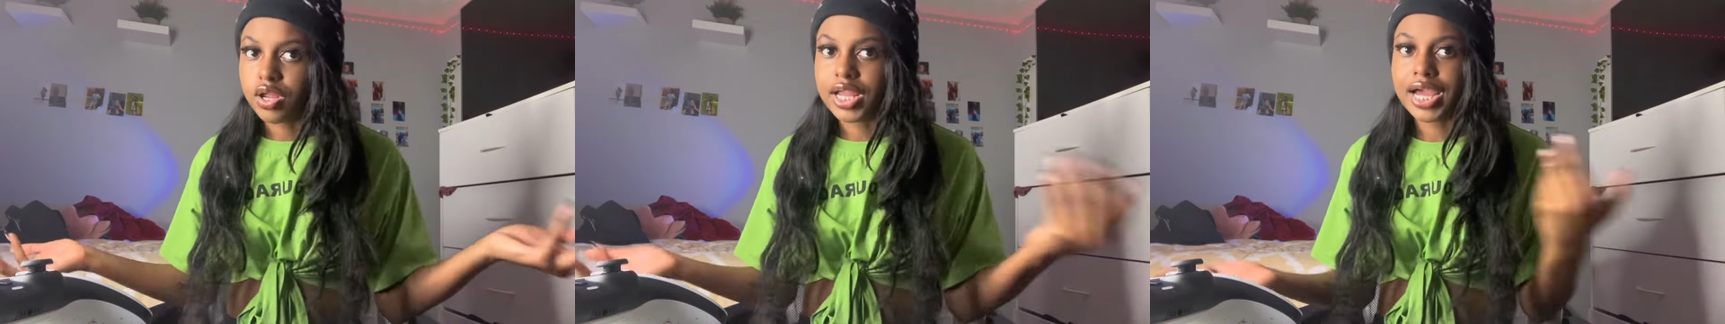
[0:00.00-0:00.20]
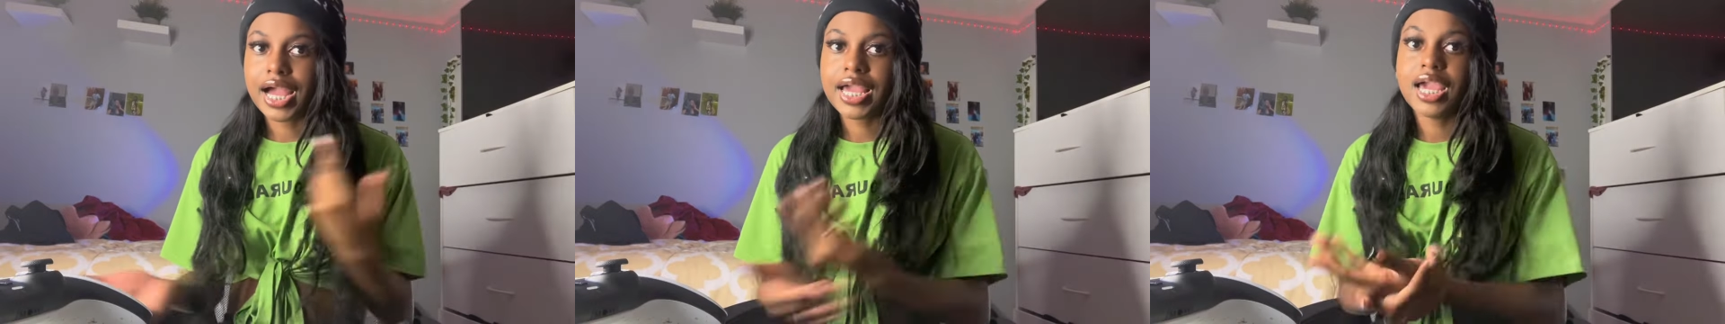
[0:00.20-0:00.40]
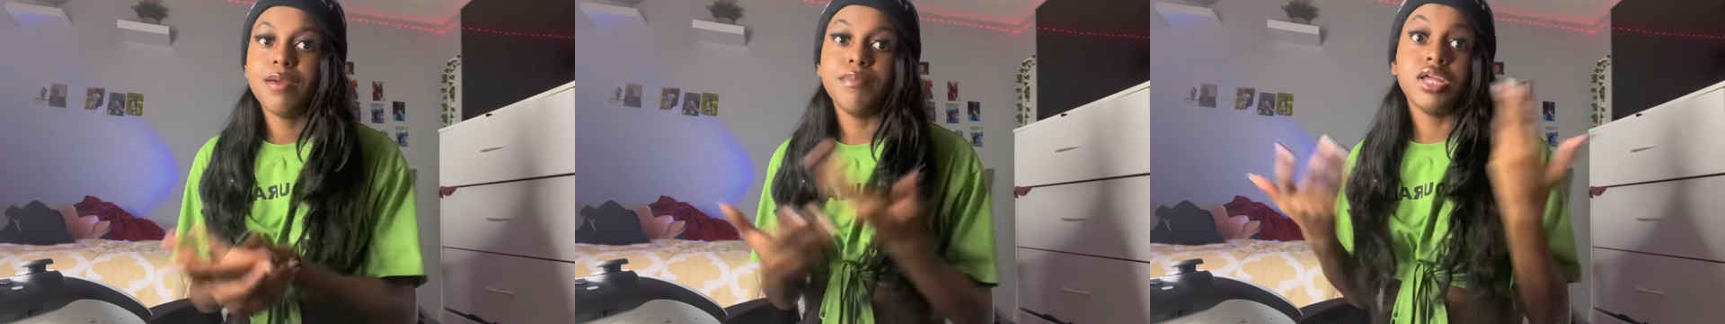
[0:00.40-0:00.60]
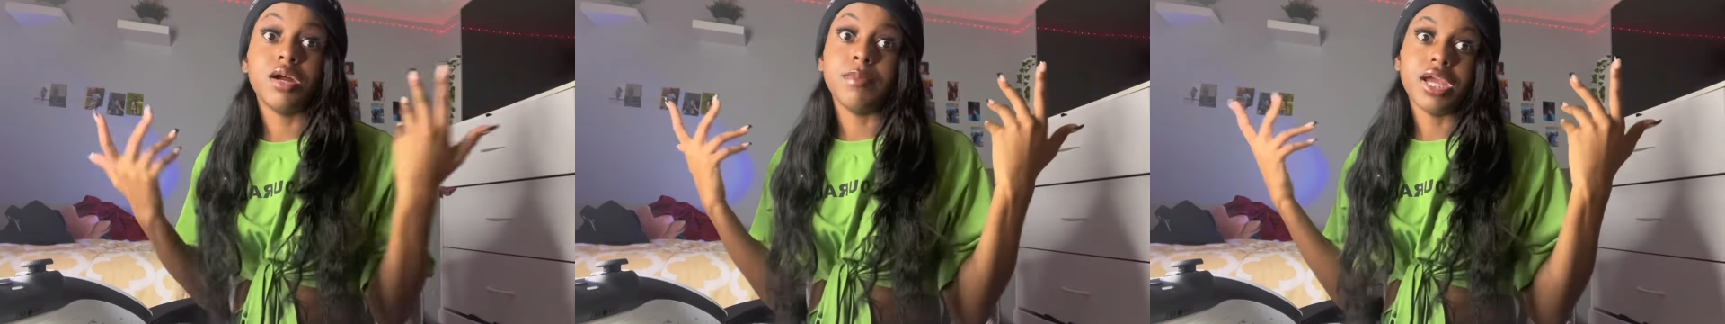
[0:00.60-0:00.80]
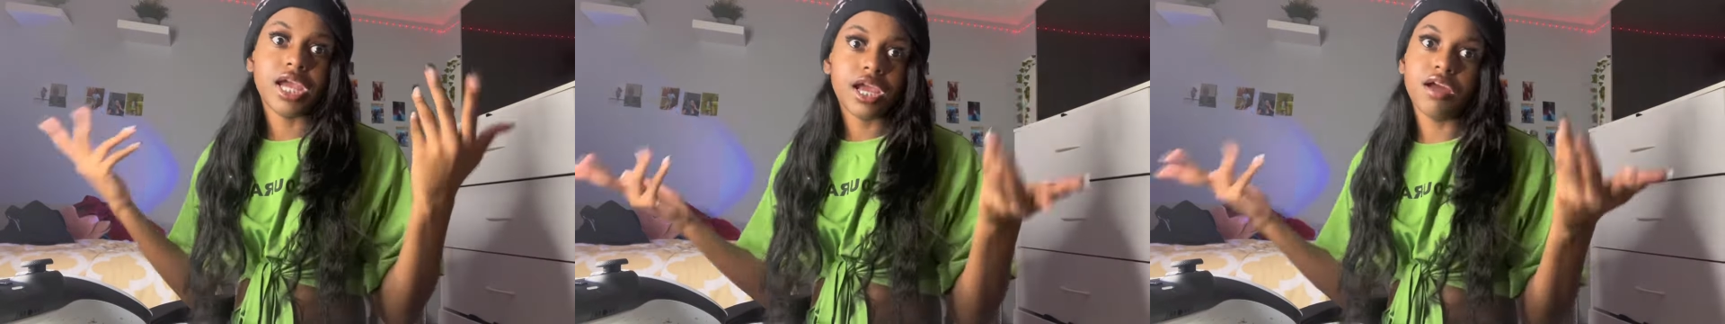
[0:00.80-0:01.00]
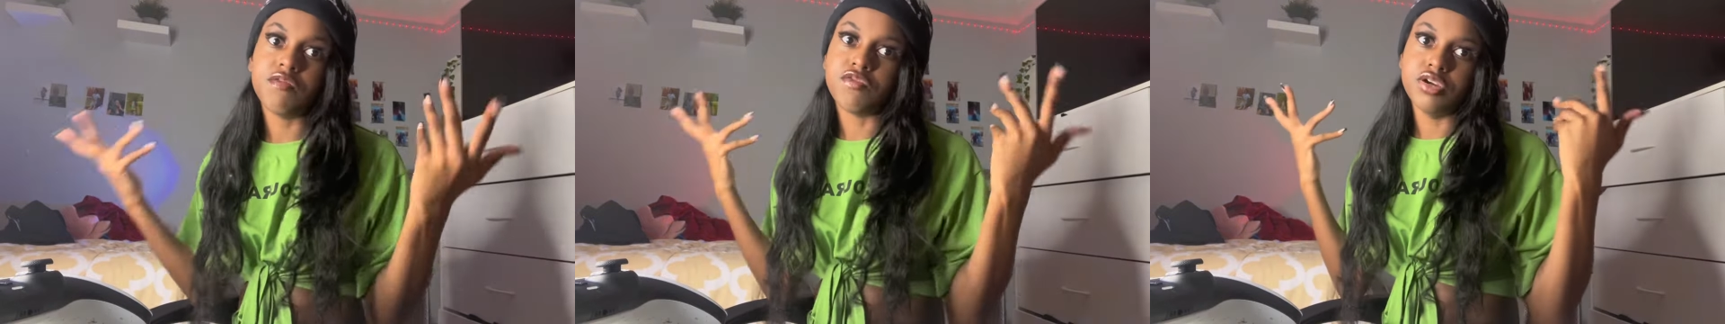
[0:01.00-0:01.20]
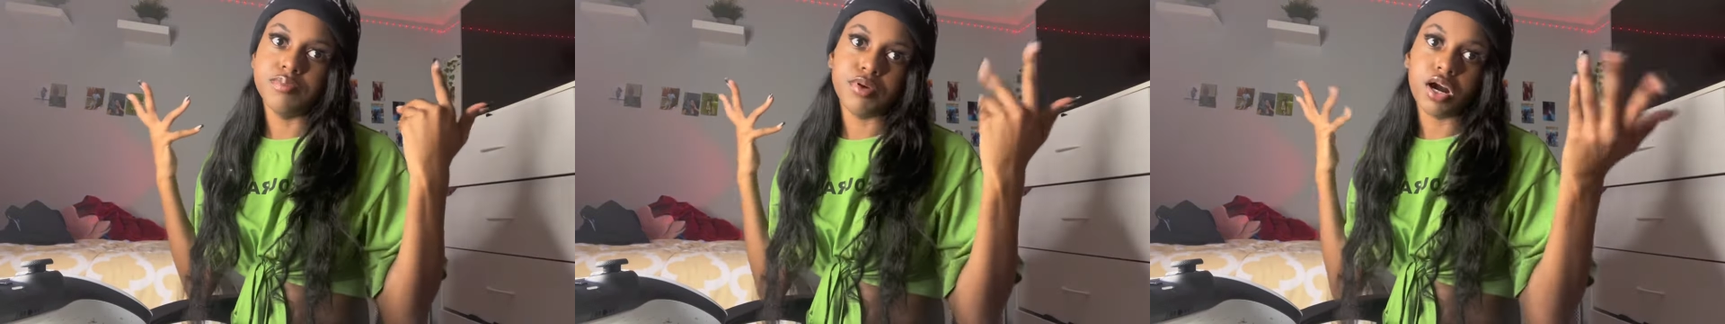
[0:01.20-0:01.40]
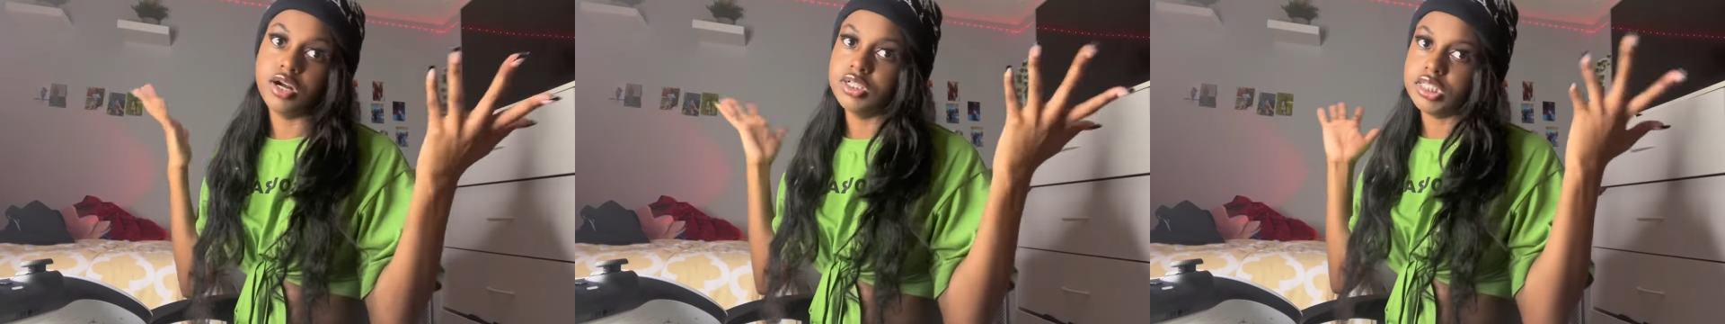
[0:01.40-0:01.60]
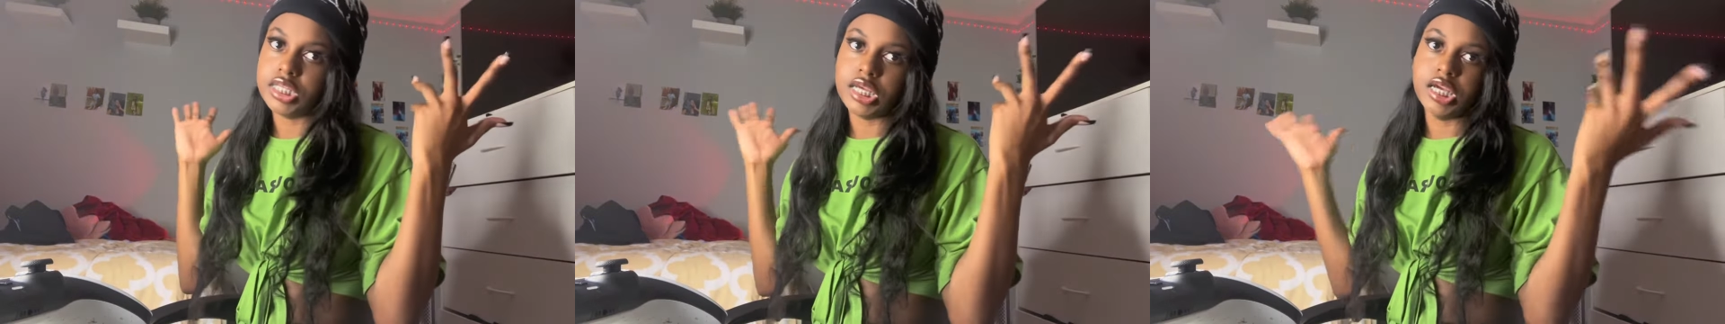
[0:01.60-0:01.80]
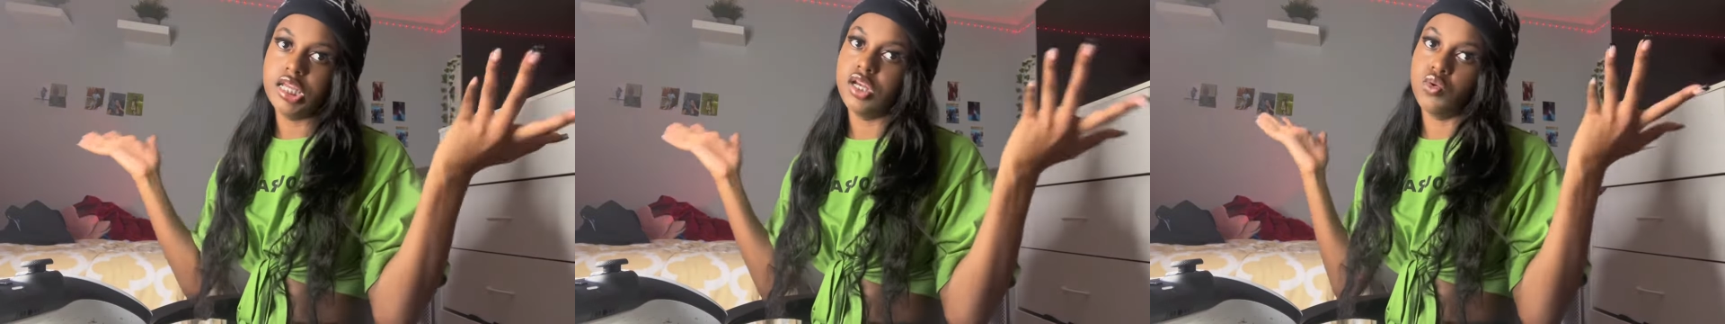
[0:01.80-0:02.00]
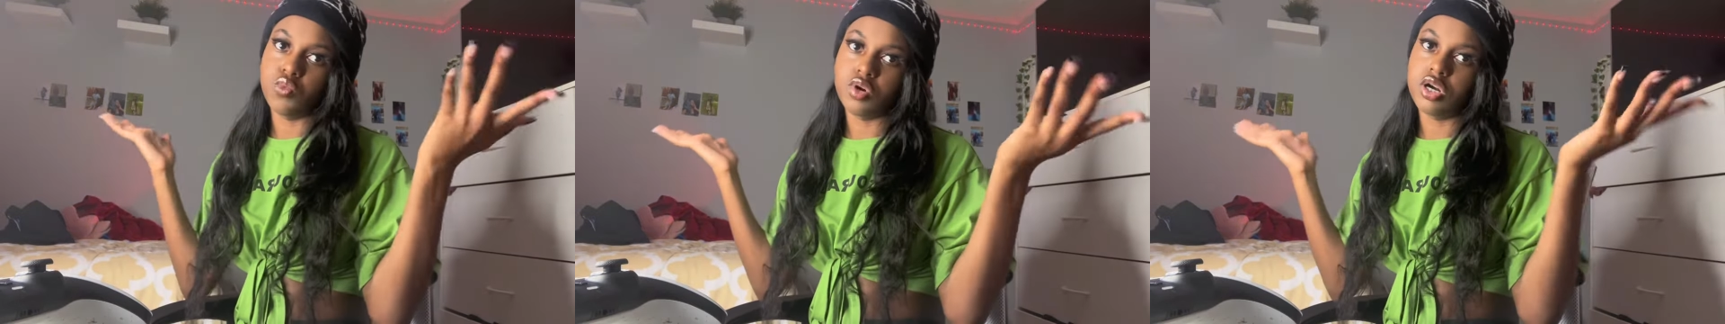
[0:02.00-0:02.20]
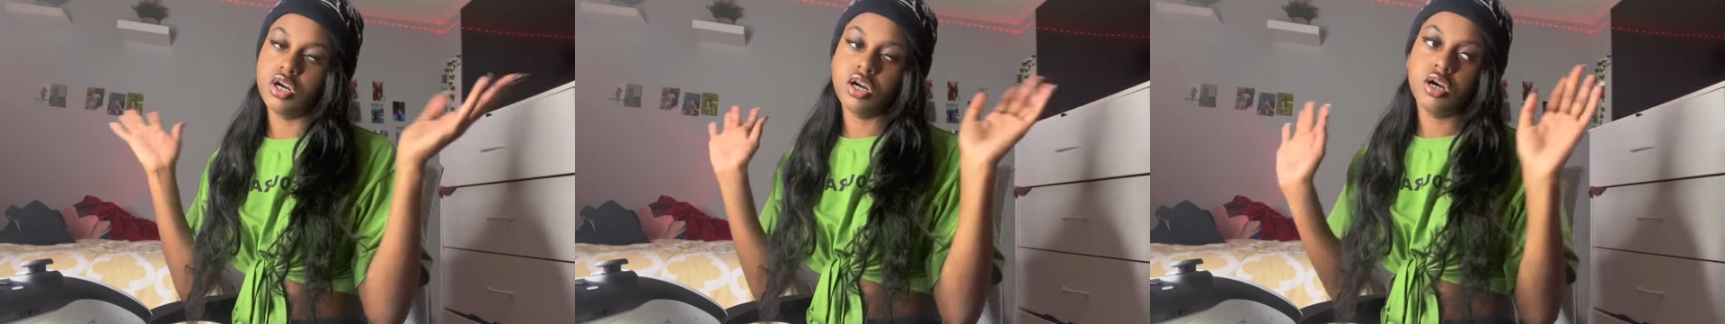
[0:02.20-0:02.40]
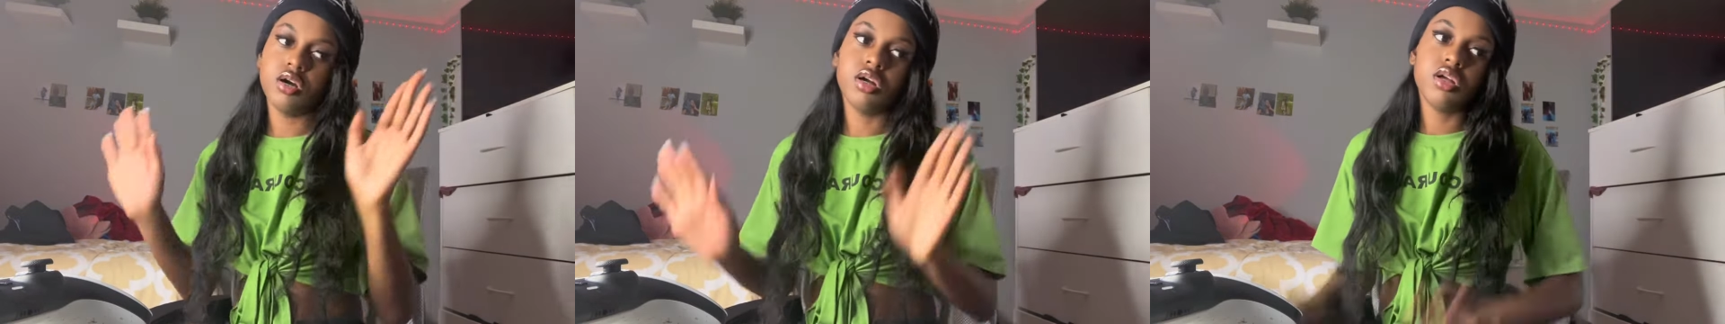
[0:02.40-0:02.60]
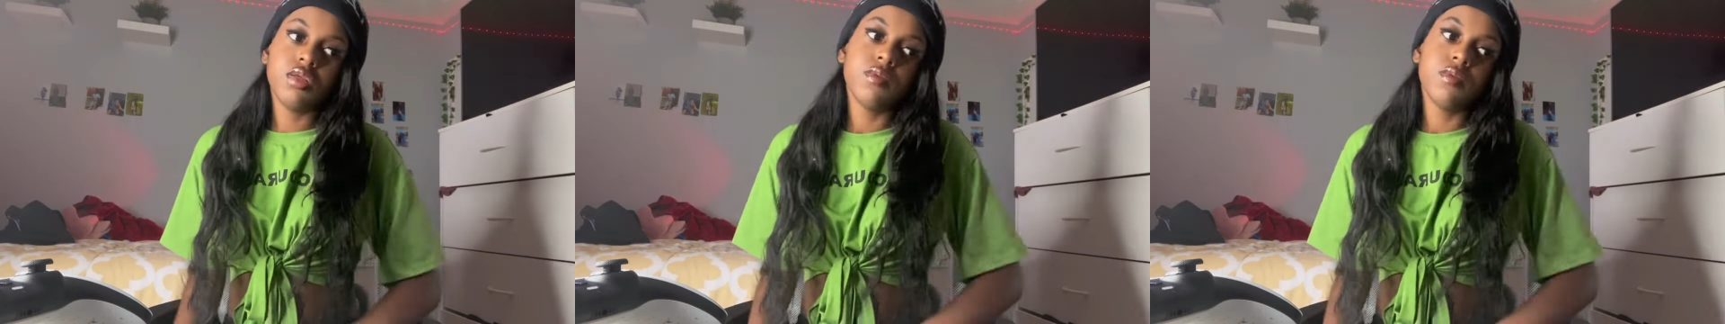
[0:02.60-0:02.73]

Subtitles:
Like, I can't beat up every person in the world.